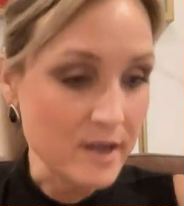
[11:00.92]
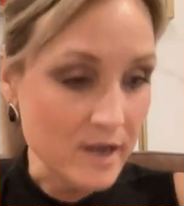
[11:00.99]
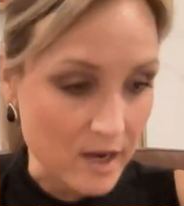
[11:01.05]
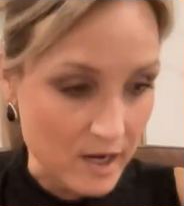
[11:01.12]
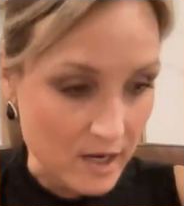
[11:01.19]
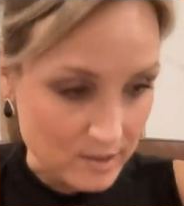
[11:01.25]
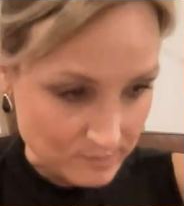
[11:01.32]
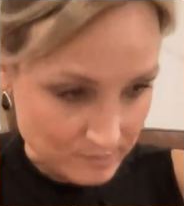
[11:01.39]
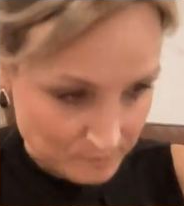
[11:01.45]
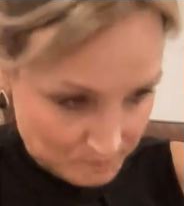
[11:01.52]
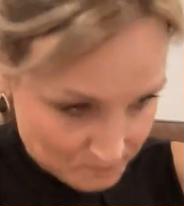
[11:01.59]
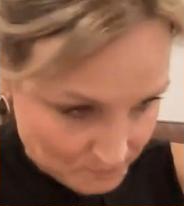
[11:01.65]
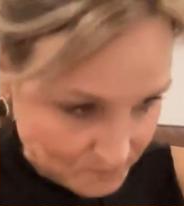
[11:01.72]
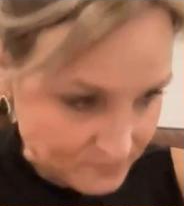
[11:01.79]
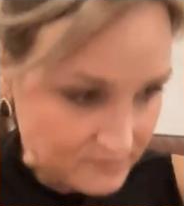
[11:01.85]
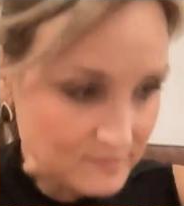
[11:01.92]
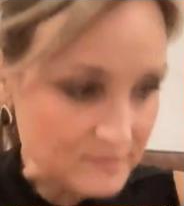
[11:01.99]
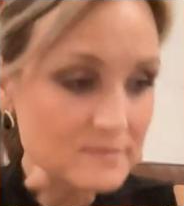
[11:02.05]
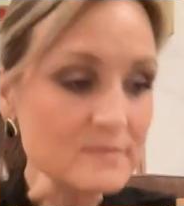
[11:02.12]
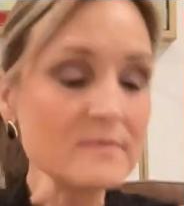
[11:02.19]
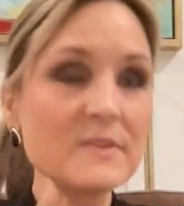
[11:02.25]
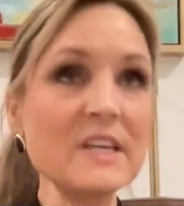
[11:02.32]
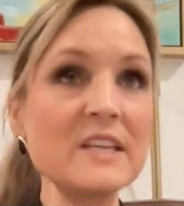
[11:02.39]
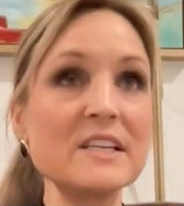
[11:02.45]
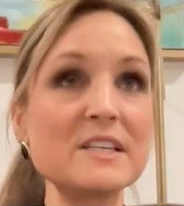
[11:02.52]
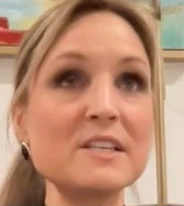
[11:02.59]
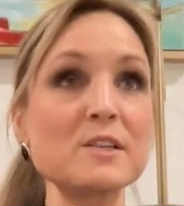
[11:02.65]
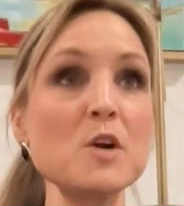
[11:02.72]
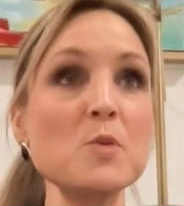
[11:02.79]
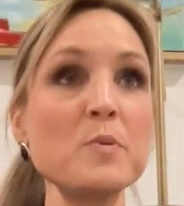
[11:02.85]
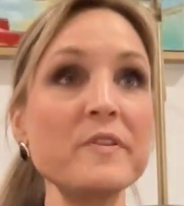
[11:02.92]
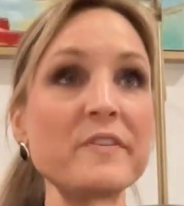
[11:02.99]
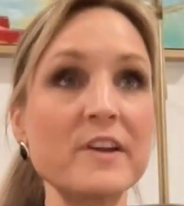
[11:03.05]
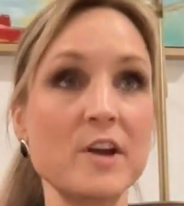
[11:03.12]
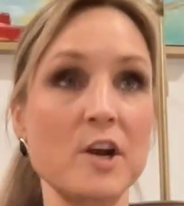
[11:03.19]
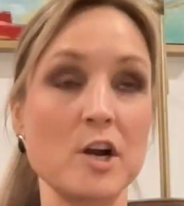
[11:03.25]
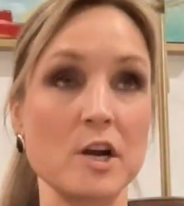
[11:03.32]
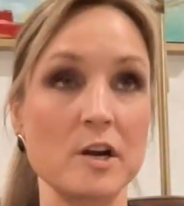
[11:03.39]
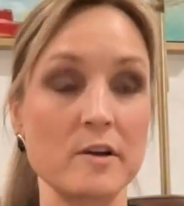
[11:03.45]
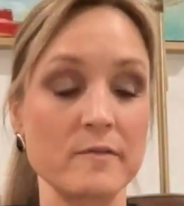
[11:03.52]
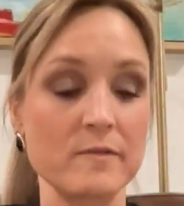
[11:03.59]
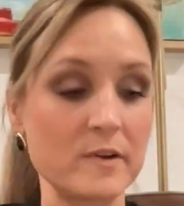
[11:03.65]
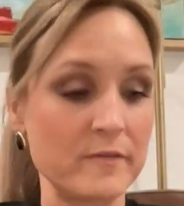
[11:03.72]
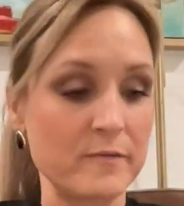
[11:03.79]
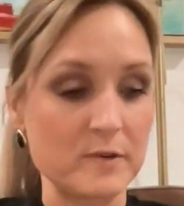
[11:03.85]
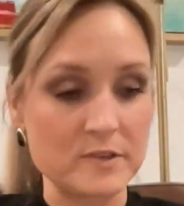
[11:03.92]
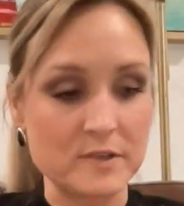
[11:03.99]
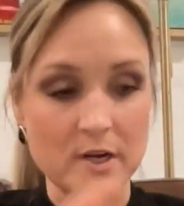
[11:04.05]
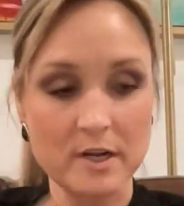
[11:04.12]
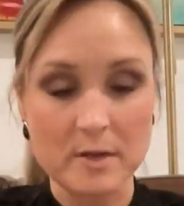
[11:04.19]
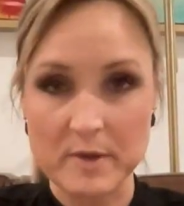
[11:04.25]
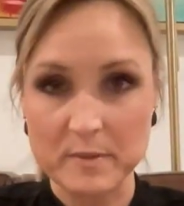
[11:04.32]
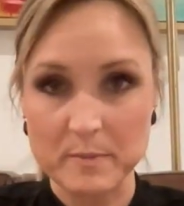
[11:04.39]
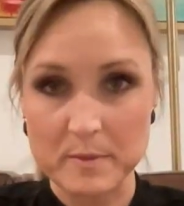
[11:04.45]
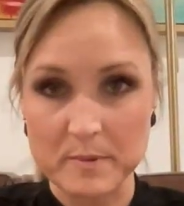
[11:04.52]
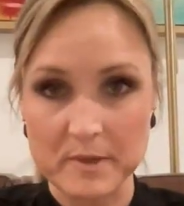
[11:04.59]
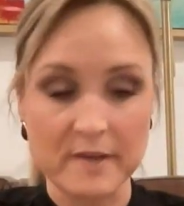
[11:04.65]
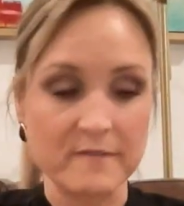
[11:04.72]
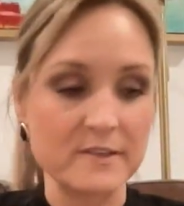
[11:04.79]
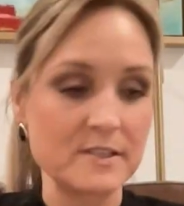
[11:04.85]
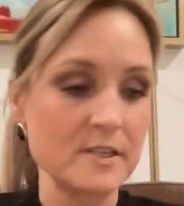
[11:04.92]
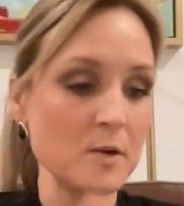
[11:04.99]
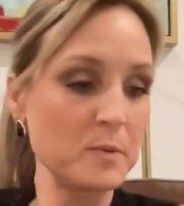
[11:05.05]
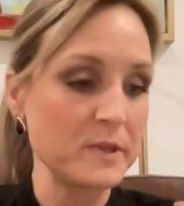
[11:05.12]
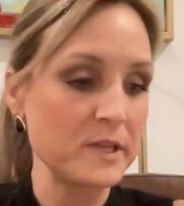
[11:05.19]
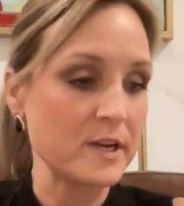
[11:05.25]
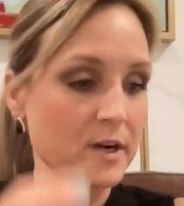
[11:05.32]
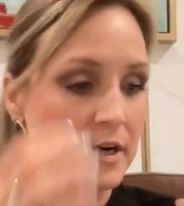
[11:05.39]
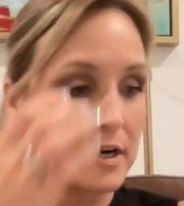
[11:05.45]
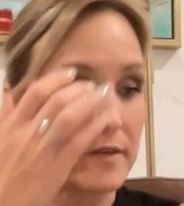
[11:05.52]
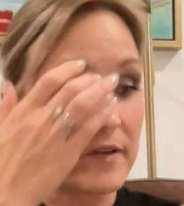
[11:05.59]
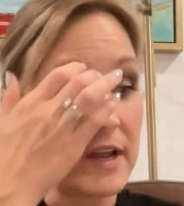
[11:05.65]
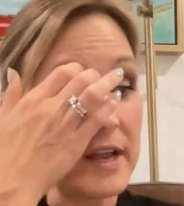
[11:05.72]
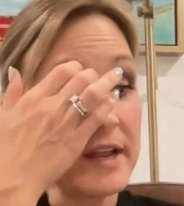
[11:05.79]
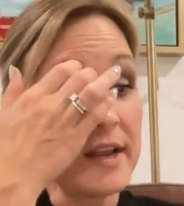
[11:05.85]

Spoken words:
the slope of the curve, if we're talking about PPF, the slope of the curve